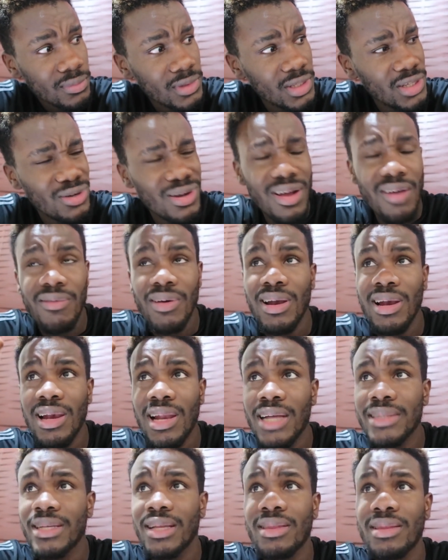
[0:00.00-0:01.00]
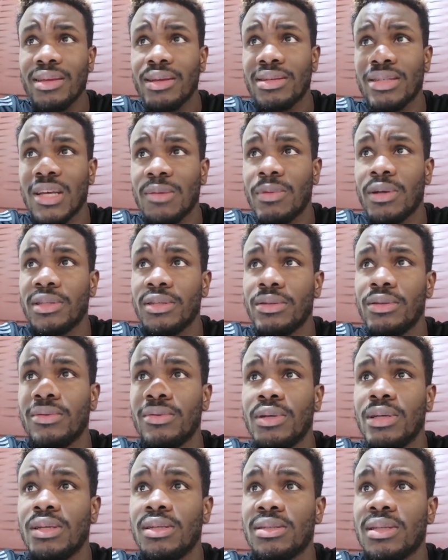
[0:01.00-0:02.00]
you know, have a lot of things on my
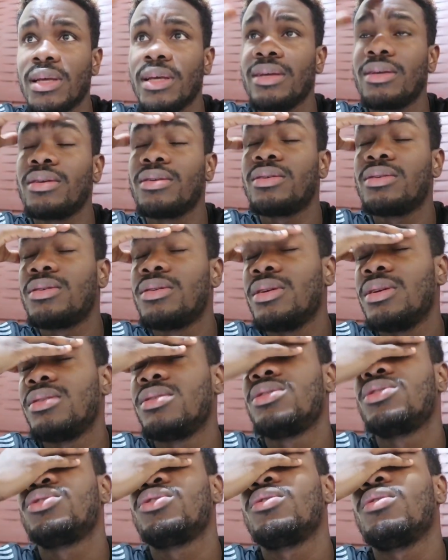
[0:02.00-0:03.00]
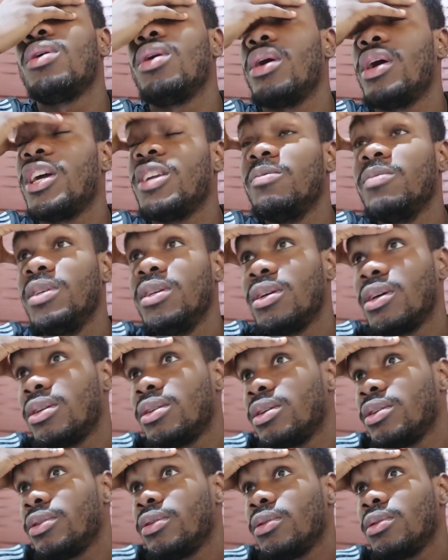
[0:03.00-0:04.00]
to-do list. Like, it's so hard being
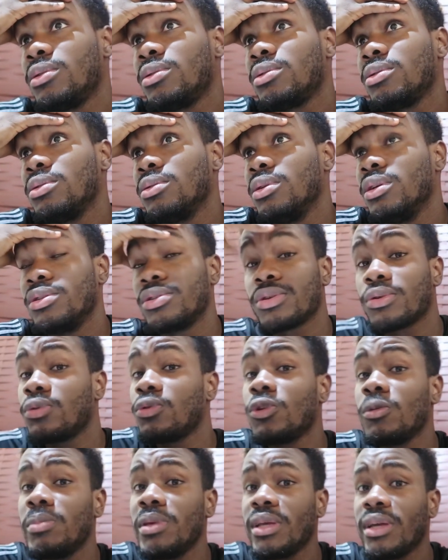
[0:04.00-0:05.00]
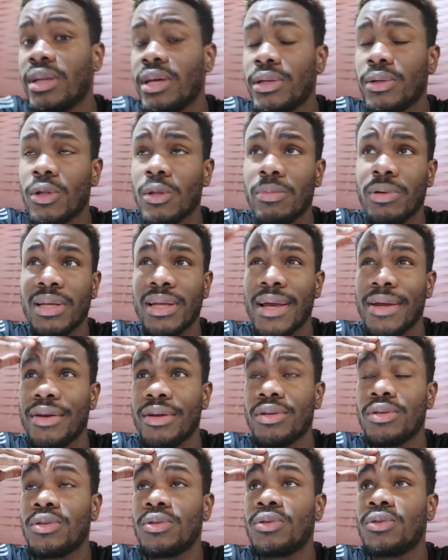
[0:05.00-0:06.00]
an adult. It's cool being an adult, but like,
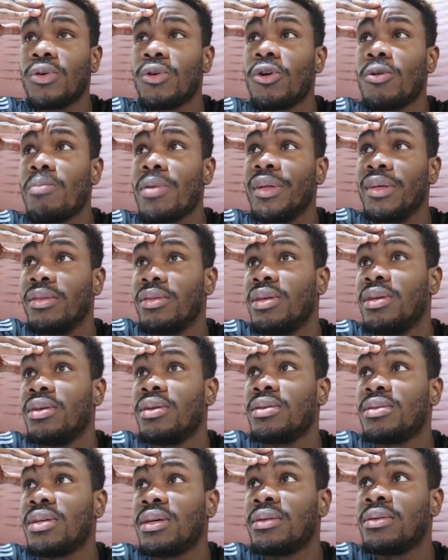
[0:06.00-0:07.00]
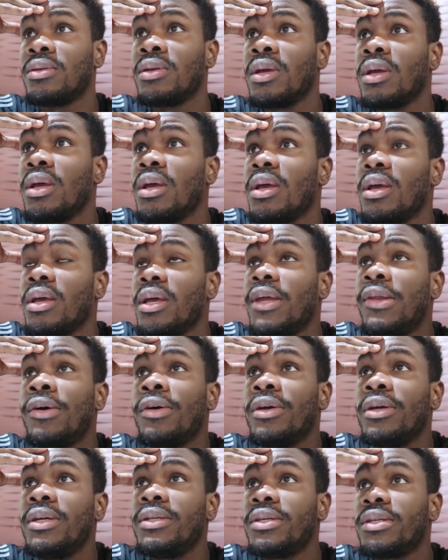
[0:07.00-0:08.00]
there's so many things. And, you
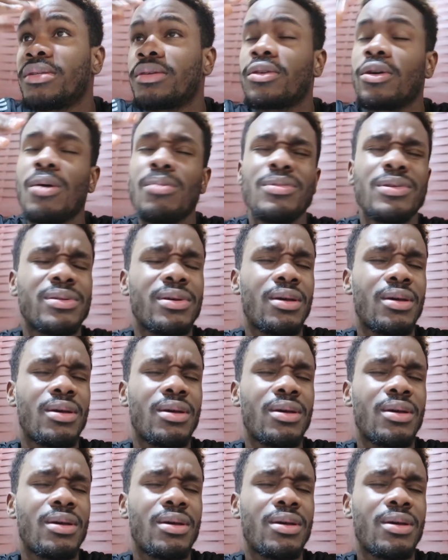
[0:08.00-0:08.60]
know, it just comes